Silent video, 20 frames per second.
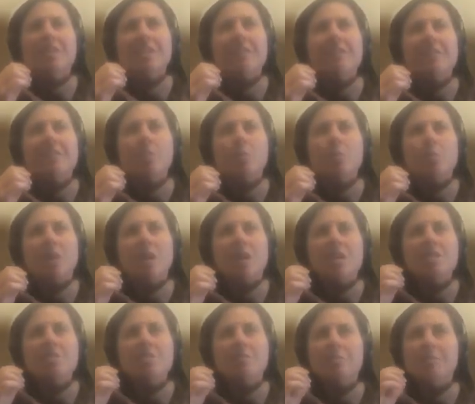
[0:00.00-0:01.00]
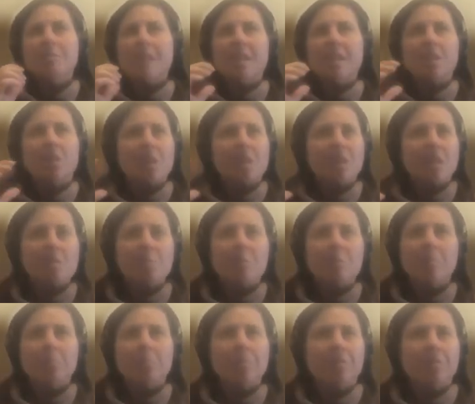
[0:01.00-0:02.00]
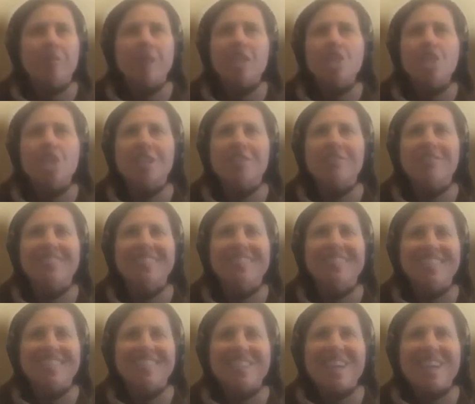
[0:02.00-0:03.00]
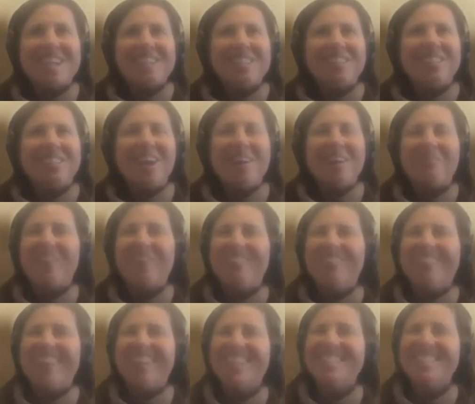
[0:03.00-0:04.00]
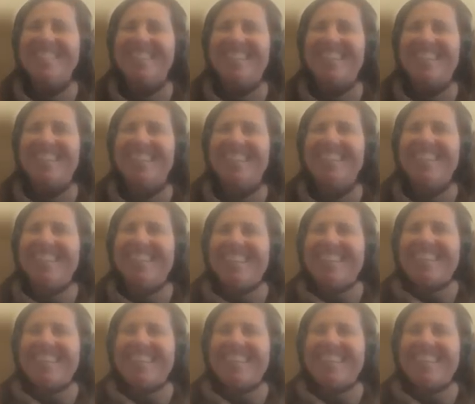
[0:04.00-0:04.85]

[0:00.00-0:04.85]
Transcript: definitely were losses for me. I lost a profession as a law professor.